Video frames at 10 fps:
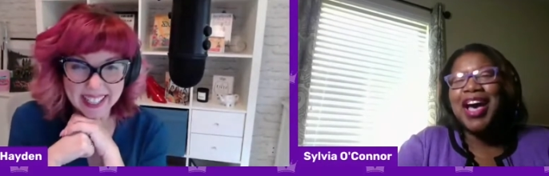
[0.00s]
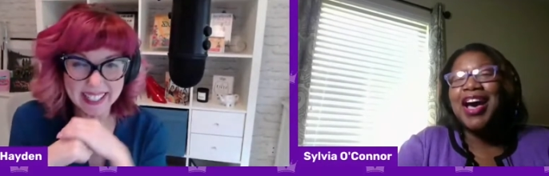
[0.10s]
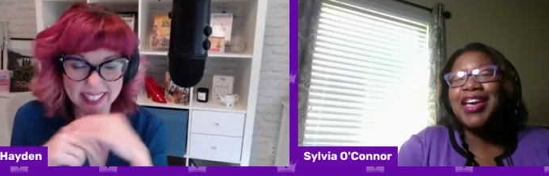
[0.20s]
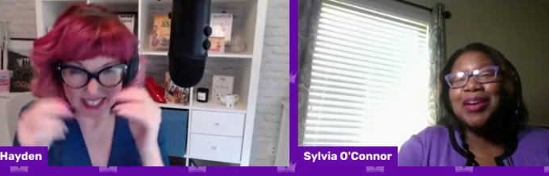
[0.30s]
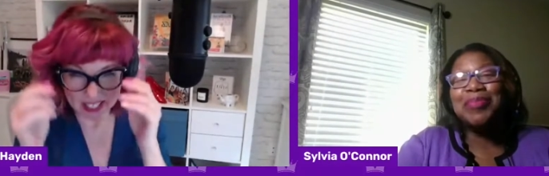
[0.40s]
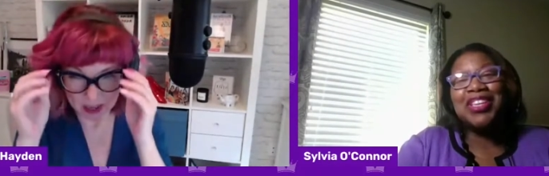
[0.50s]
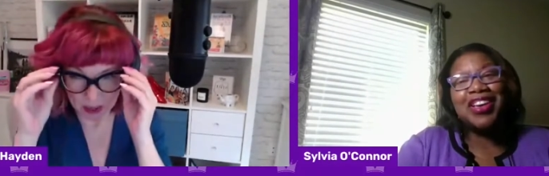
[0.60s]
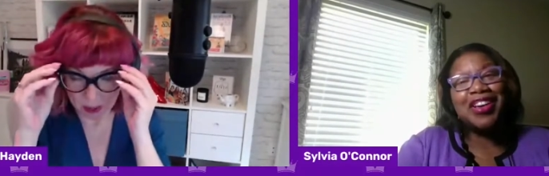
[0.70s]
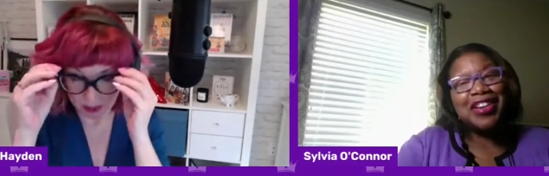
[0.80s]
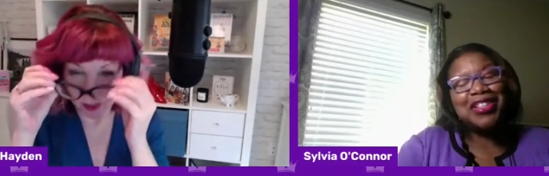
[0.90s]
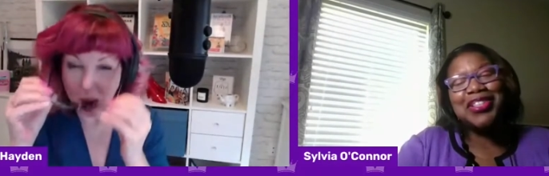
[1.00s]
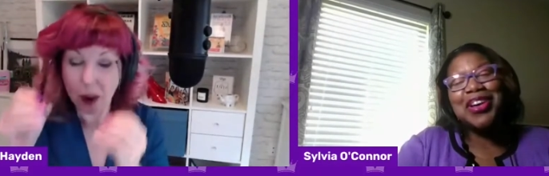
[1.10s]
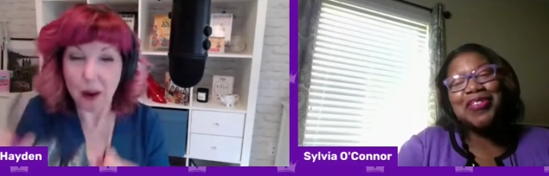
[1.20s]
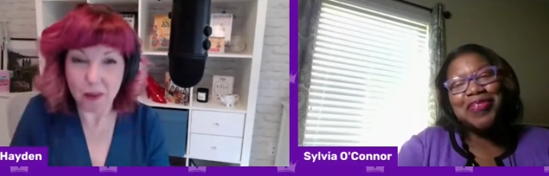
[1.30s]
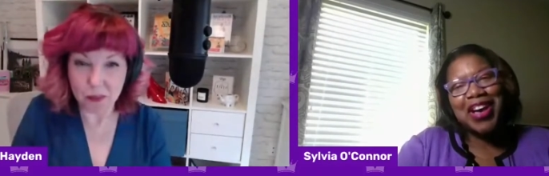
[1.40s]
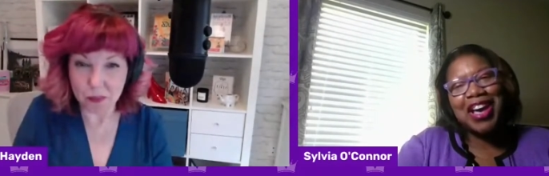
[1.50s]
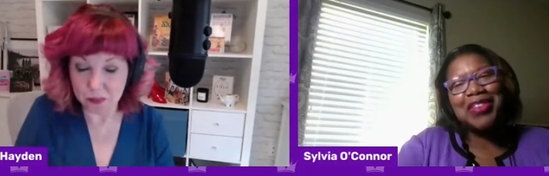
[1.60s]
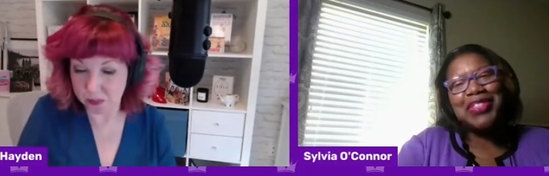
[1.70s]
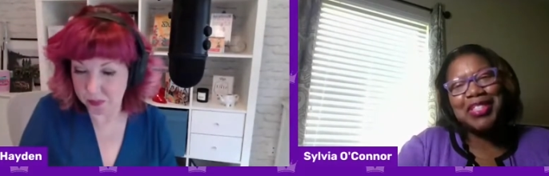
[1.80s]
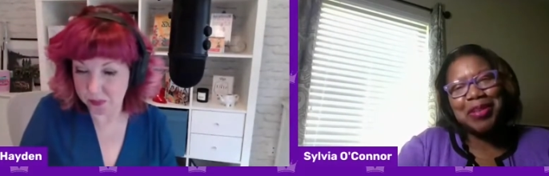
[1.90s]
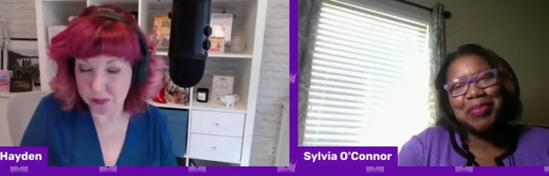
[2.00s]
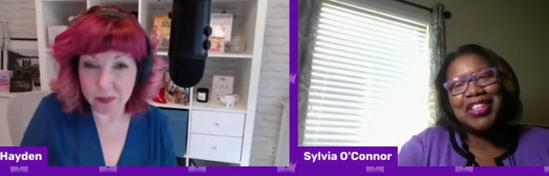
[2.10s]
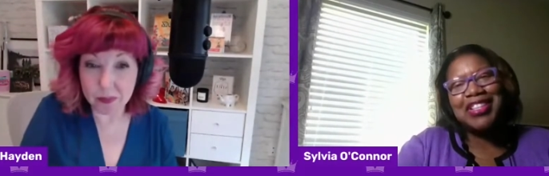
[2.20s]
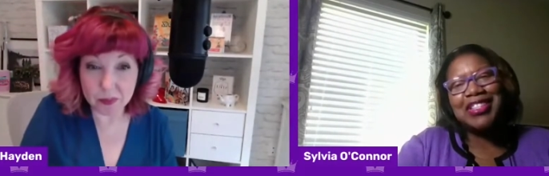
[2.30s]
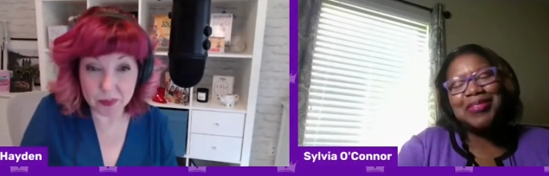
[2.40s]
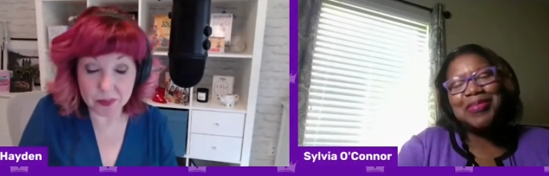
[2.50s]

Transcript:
Speaker 1: I am the youngest of five siblings.